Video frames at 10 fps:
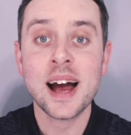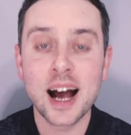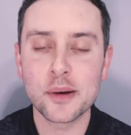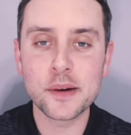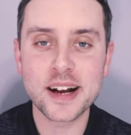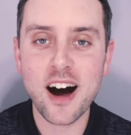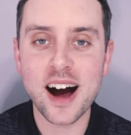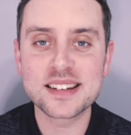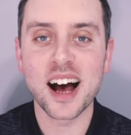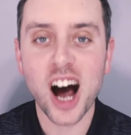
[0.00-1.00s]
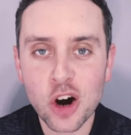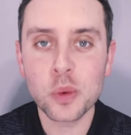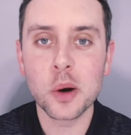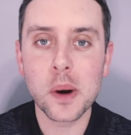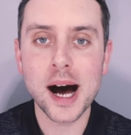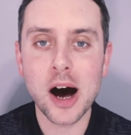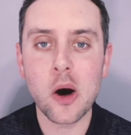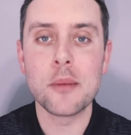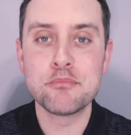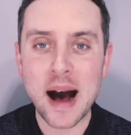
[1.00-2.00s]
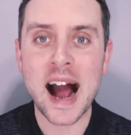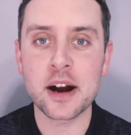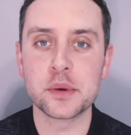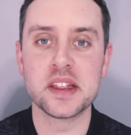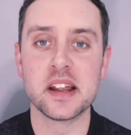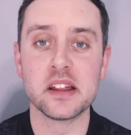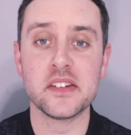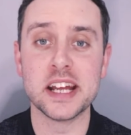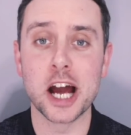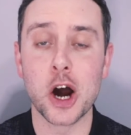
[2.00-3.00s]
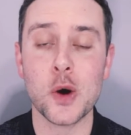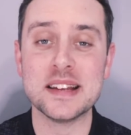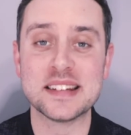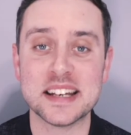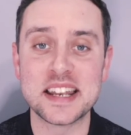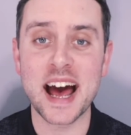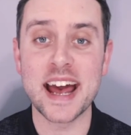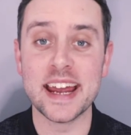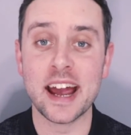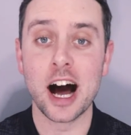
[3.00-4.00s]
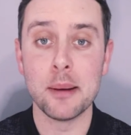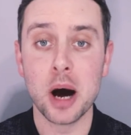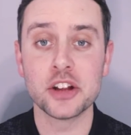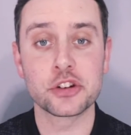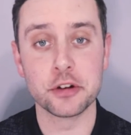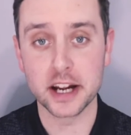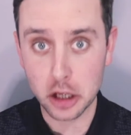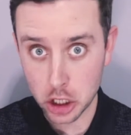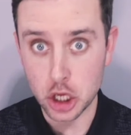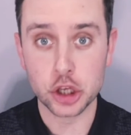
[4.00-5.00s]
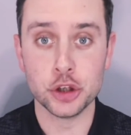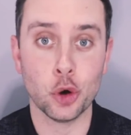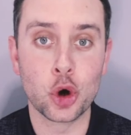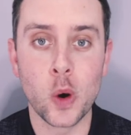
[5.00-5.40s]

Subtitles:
How are we doing, guys? I hope we're well. Back with another video, and today I'm answering your